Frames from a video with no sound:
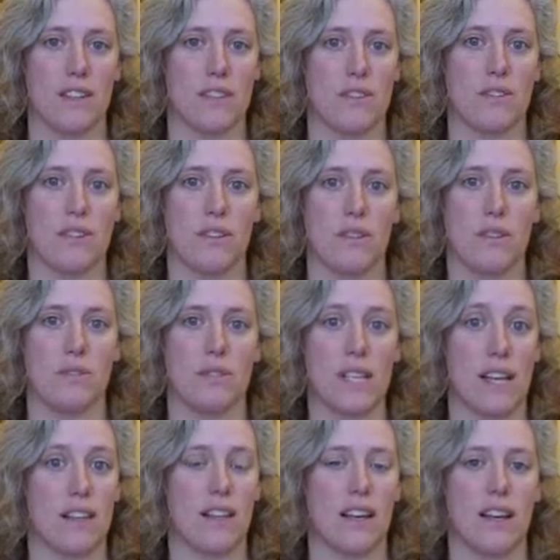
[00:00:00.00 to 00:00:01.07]
and also the new
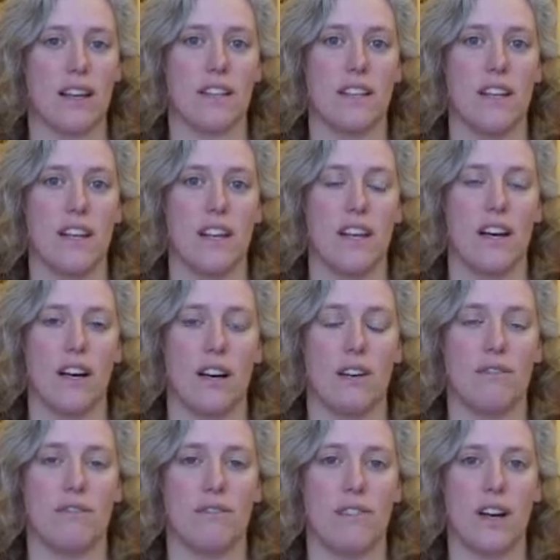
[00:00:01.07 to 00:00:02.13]
deadline
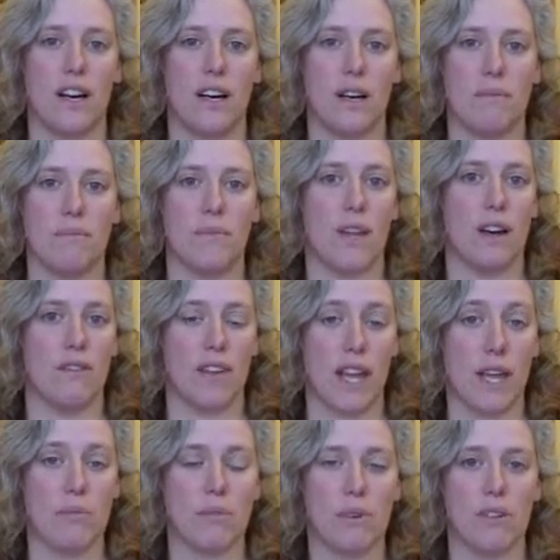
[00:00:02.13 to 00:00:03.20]
of, um, of
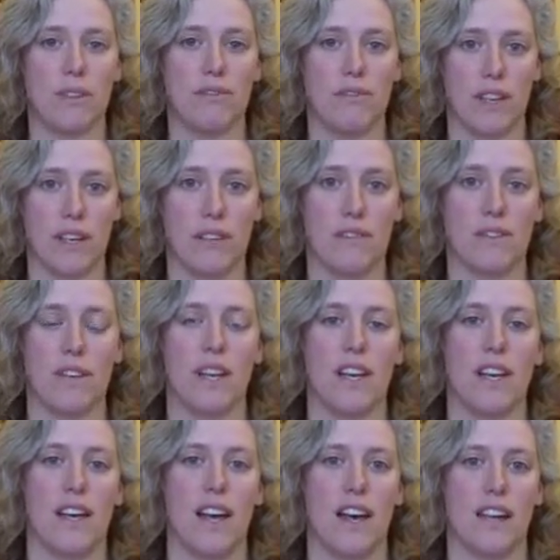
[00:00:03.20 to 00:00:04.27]
April 5th.
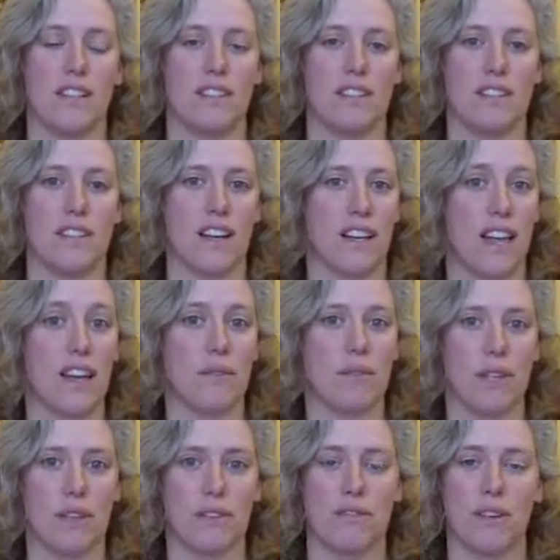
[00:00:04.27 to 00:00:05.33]
And again,
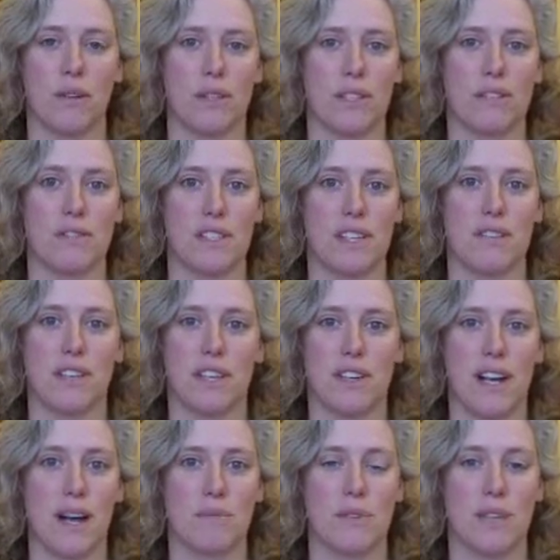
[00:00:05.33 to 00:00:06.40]
we look forward to receiving your
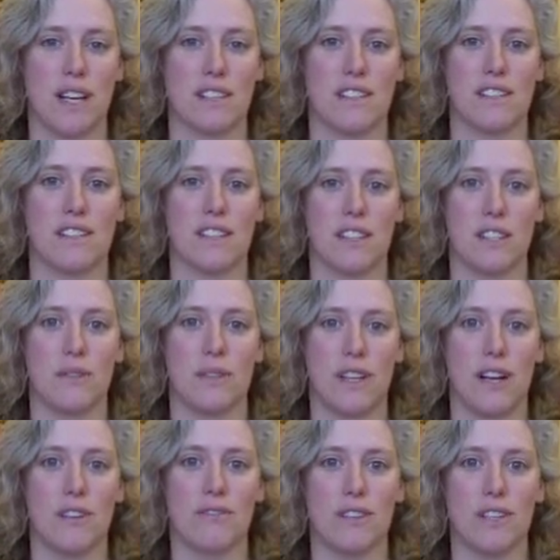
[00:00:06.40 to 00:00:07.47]
abstracts and seeing you in
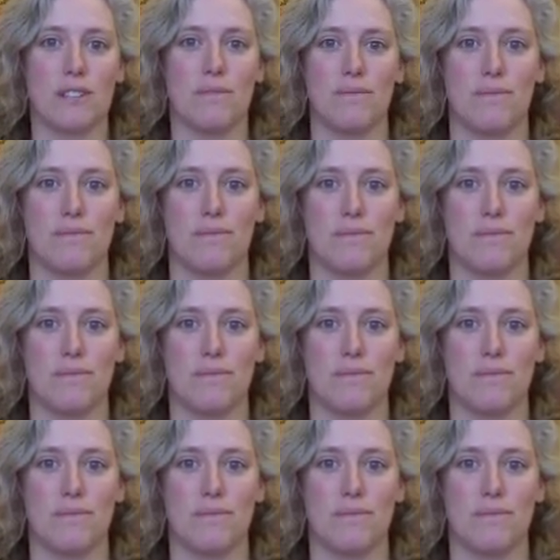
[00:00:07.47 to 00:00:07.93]
Hartford.